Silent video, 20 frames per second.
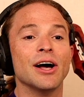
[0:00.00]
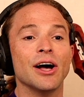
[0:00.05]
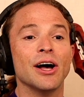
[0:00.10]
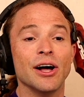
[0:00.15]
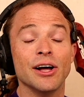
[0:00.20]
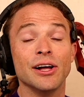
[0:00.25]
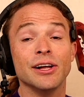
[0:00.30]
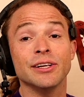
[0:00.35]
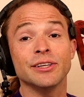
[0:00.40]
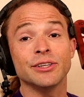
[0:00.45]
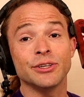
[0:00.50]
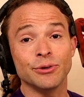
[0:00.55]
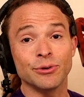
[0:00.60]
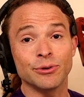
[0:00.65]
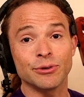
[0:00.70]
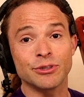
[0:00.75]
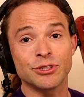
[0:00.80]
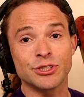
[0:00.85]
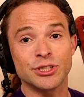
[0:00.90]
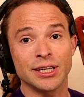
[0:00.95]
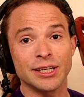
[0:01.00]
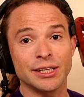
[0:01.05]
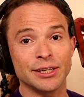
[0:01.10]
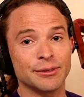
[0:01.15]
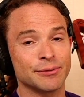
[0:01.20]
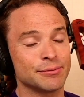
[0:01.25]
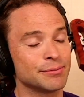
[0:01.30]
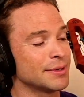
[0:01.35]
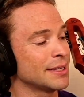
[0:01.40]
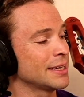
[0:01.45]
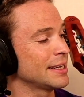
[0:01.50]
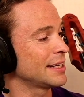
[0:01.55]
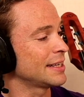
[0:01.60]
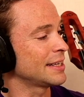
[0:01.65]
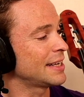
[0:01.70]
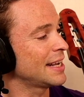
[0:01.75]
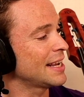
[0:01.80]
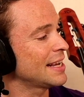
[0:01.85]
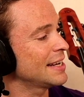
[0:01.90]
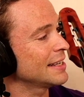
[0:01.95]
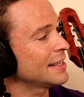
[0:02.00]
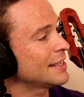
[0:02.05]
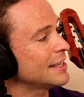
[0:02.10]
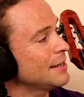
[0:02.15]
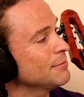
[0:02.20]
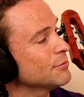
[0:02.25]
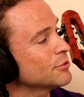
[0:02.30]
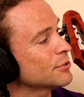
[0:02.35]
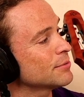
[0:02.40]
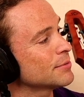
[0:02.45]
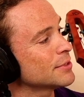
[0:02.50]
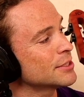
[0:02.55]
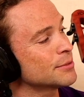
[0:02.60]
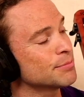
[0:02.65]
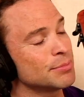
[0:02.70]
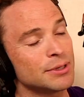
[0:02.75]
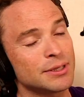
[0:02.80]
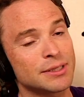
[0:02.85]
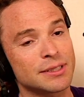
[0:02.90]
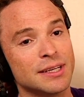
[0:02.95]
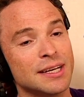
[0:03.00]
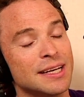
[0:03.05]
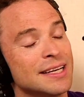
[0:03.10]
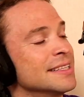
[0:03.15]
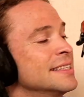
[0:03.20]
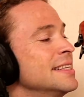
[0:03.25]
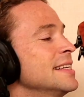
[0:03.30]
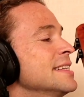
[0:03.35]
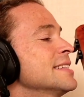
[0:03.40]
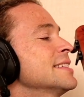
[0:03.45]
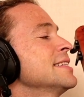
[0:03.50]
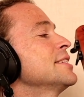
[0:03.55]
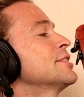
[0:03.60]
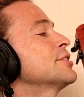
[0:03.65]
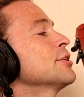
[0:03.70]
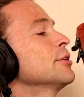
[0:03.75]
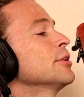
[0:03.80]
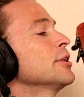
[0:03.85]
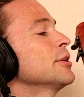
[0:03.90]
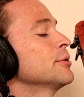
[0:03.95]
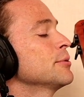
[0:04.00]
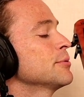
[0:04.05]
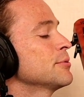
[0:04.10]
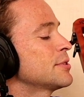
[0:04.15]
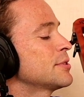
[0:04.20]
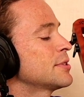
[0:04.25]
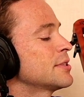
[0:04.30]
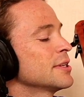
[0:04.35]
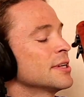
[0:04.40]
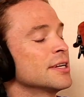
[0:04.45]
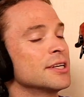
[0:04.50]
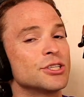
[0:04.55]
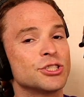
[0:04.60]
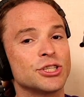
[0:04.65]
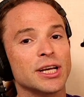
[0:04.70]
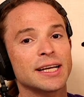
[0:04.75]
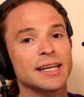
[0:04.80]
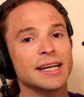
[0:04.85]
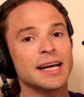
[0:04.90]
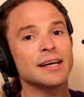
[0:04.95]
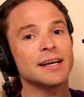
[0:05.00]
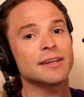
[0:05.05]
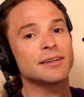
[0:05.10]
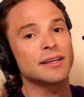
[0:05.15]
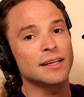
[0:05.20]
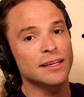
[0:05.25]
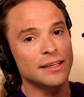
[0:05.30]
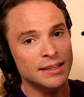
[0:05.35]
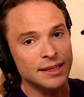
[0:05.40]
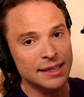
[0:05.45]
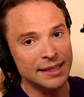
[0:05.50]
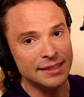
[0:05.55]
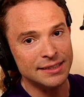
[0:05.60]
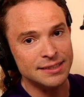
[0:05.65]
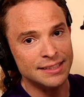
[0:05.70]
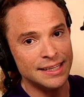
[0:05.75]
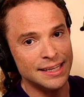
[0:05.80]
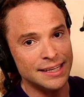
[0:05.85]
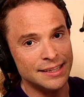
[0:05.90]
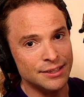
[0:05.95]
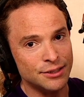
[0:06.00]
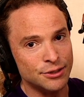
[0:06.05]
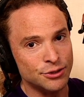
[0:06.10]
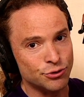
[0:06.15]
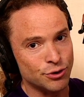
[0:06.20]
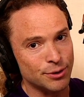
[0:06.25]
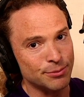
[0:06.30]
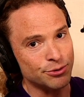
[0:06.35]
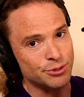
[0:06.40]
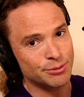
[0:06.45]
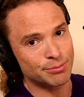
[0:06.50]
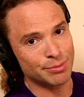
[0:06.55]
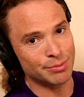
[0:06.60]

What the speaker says: on your cello. And again, it comes from this book, Disney Solos. Check it out, linked in the description